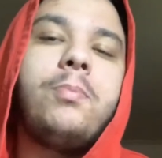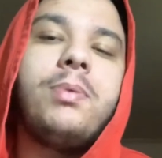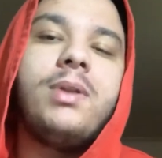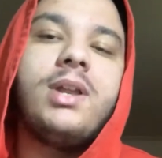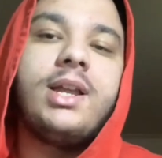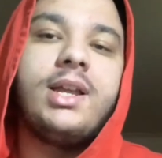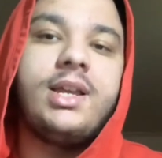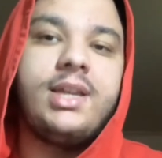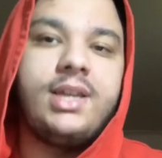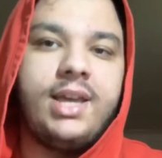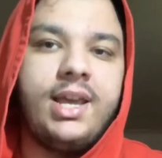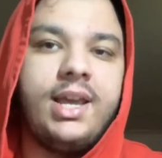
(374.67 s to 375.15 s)

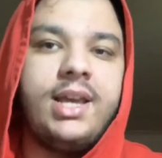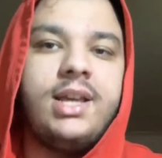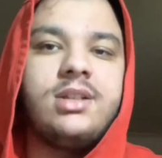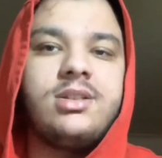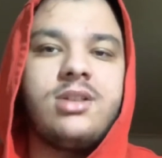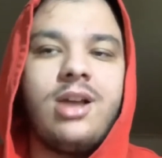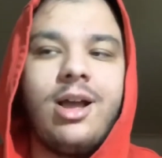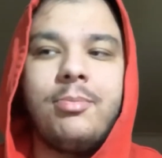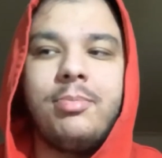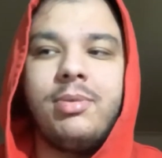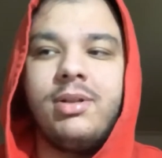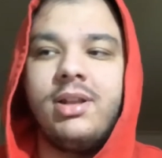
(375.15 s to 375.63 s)
League kings,
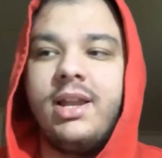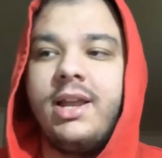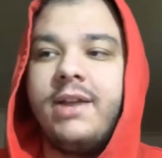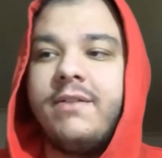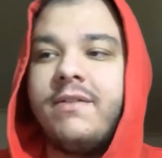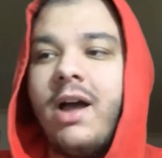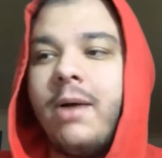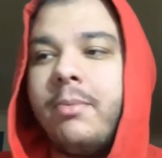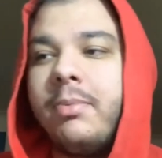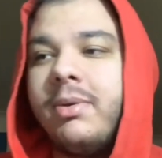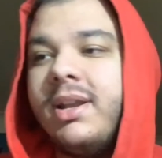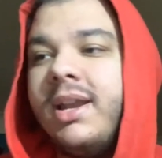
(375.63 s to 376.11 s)
I believe.
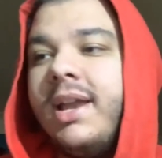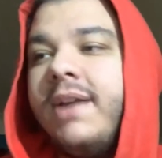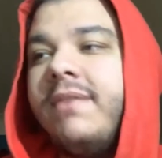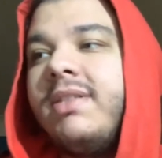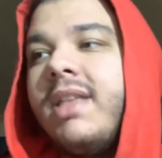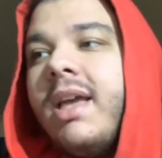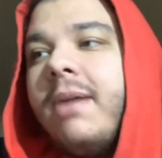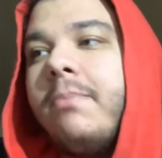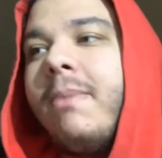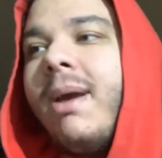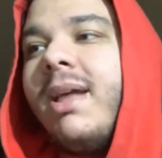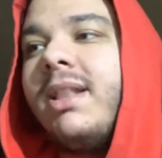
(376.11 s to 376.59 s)
I believe
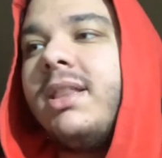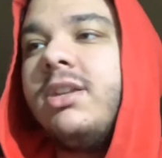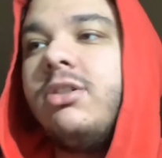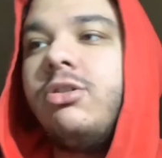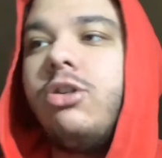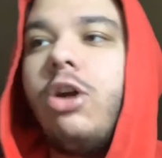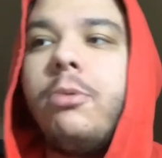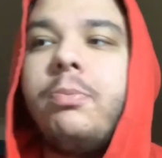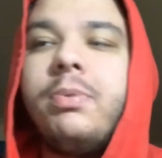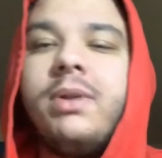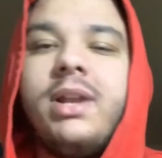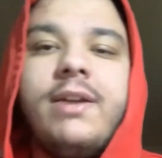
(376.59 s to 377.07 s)
they've made the
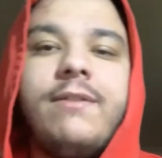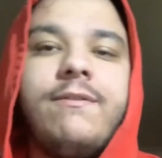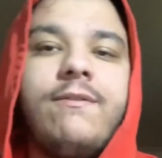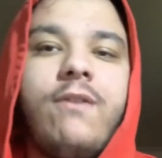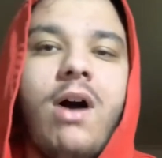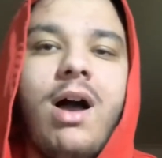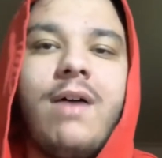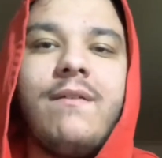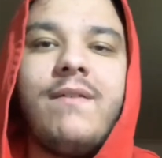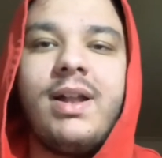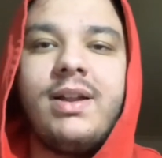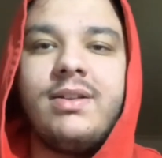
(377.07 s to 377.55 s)
Europa League
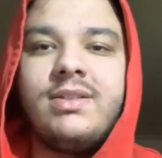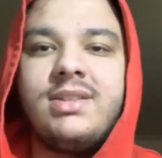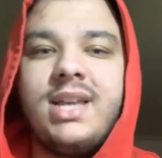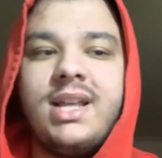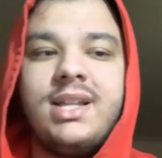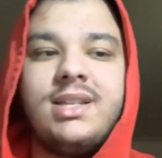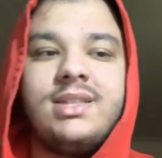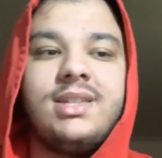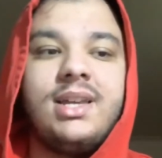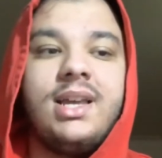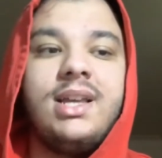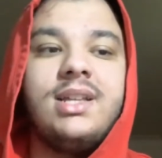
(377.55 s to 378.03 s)
5 out of
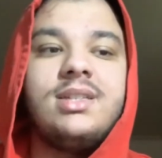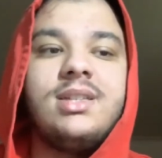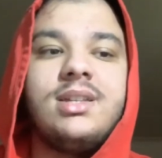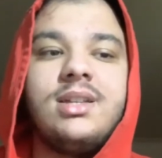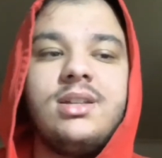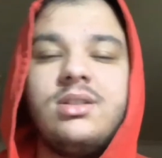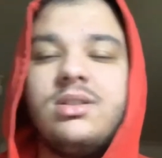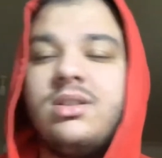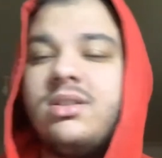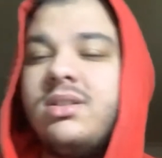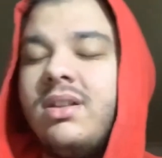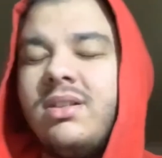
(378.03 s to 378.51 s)
10
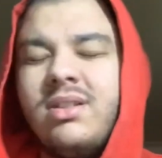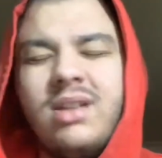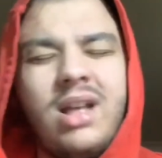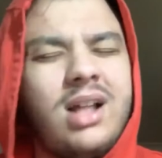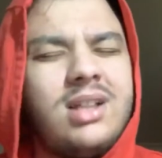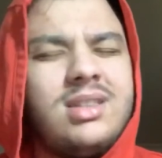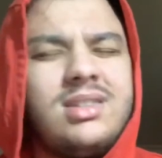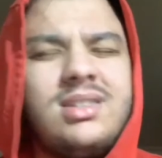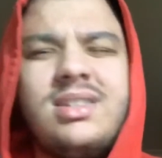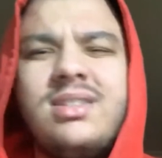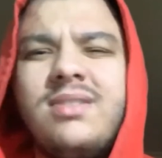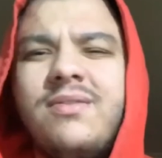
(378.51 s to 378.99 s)
seasons,
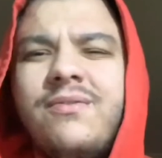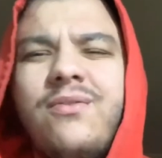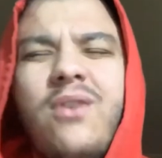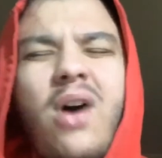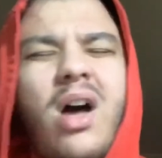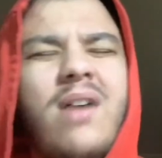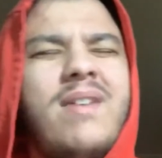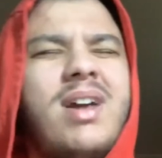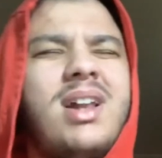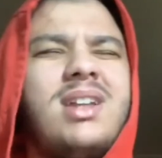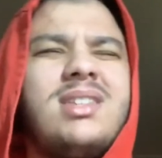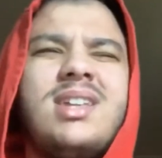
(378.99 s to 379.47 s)

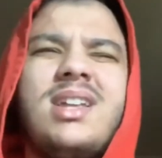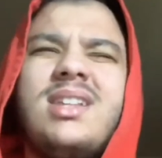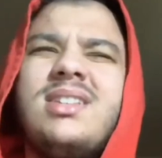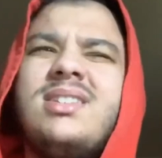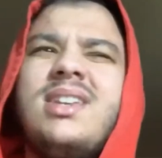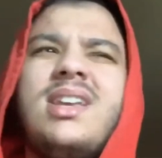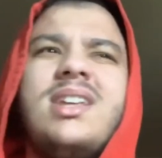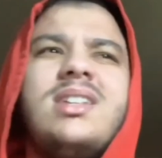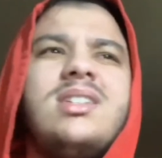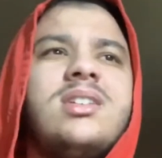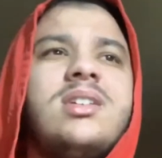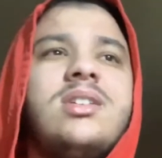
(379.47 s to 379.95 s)

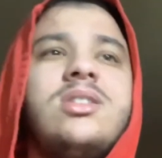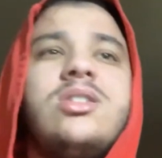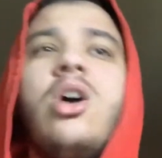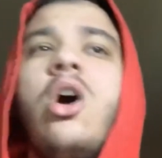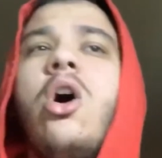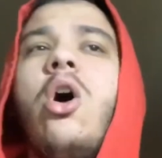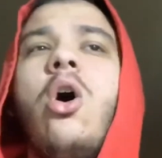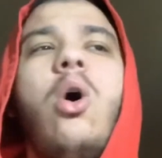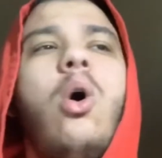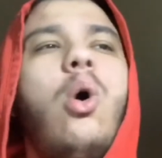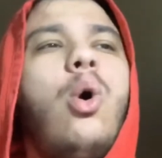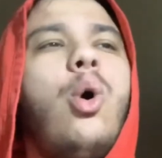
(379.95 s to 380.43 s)

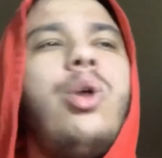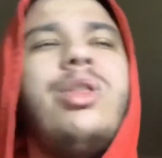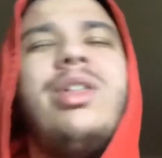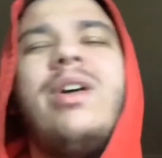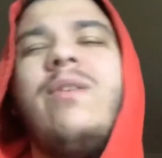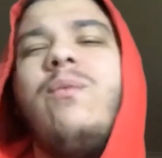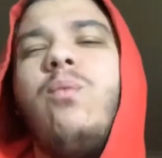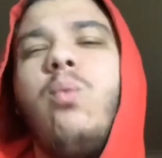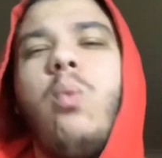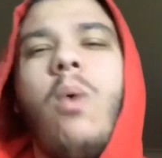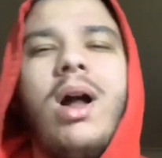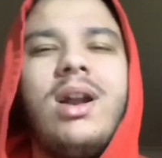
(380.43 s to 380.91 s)
or
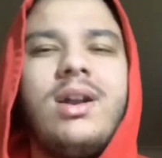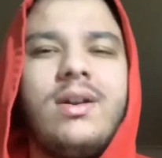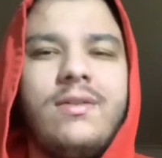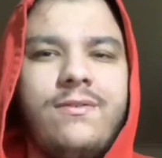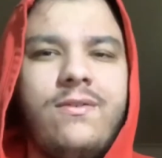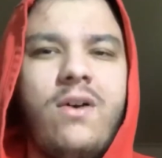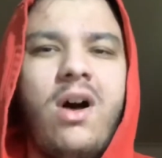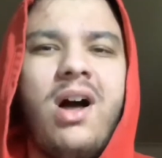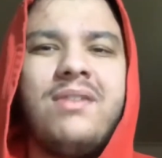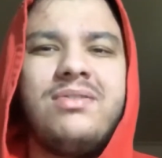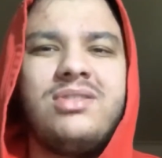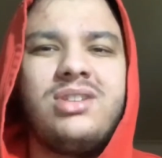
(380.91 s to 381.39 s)
they've won it
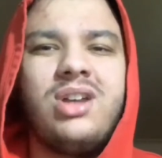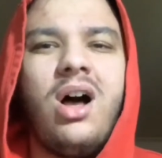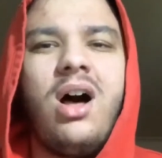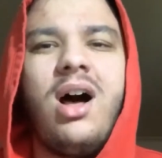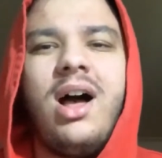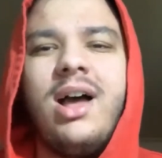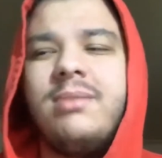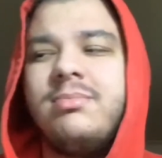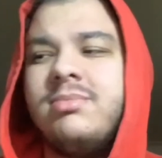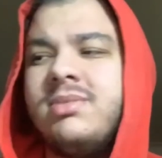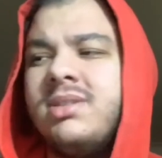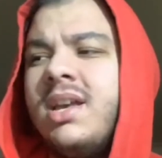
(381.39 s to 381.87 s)
5
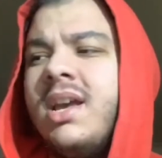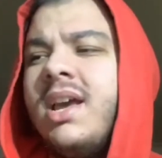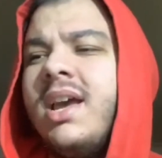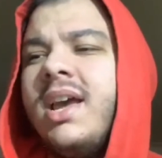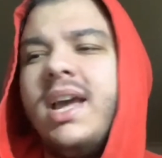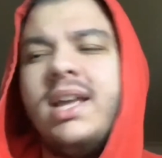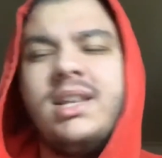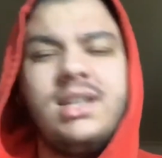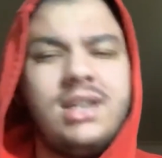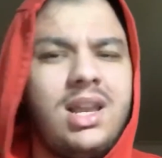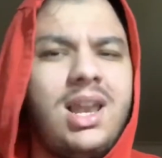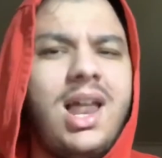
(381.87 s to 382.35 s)
times
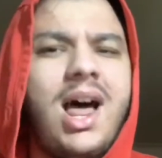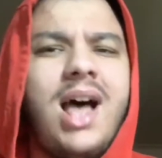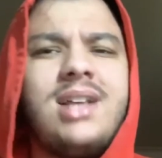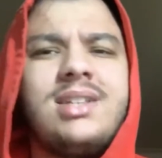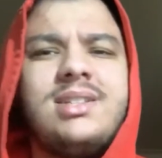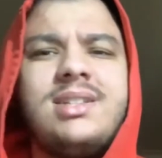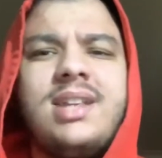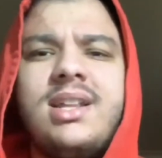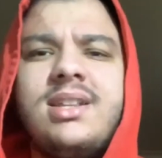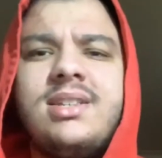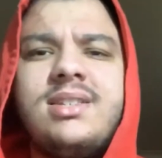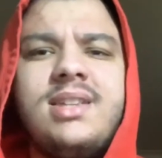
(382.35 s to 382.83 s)
in the last
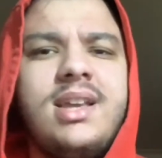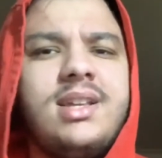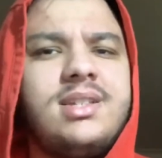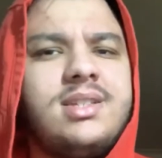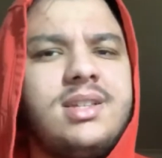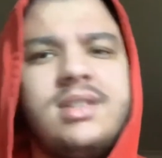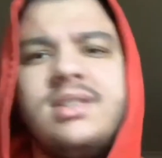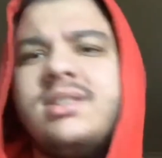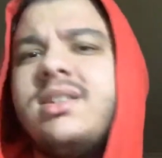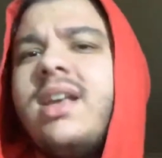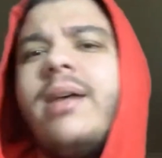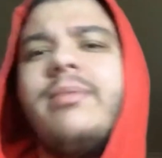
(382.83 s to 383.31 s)
10
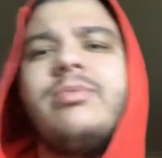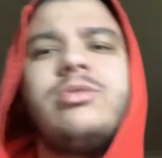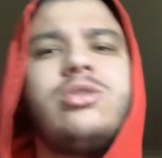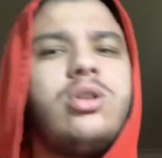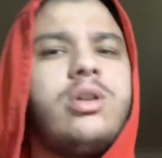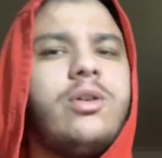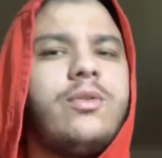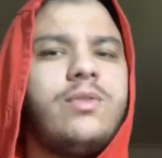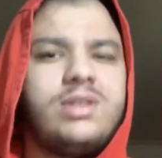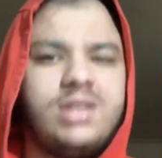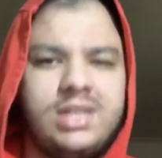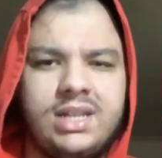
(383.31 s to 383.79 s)
seasons. Some sort
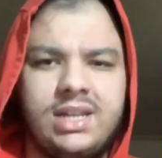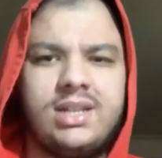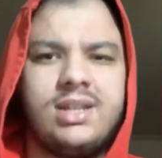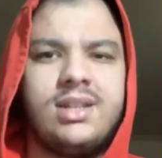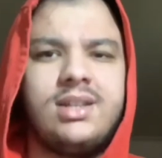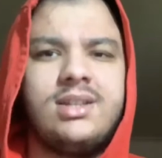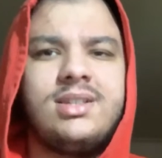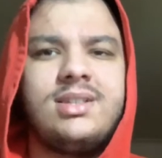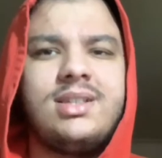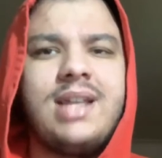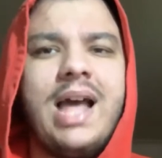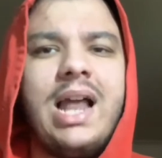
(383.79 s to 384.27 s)
of
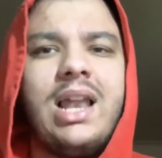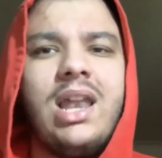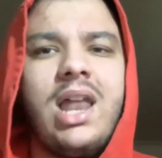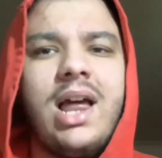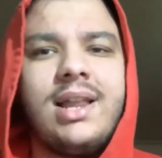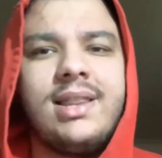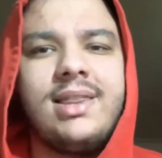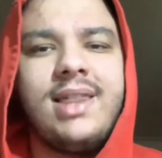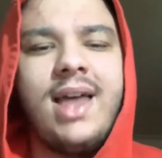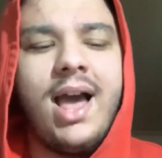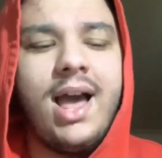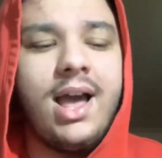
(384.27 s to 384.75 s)
ridiculous stat
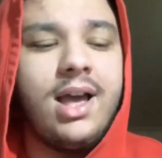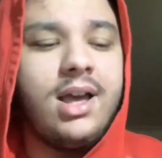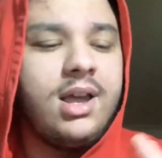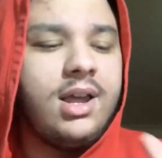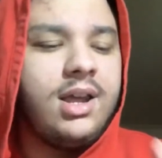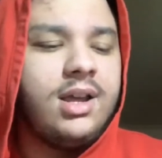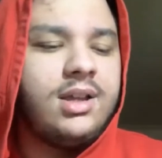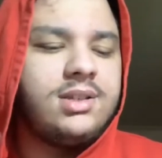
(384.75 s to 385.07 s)
like that.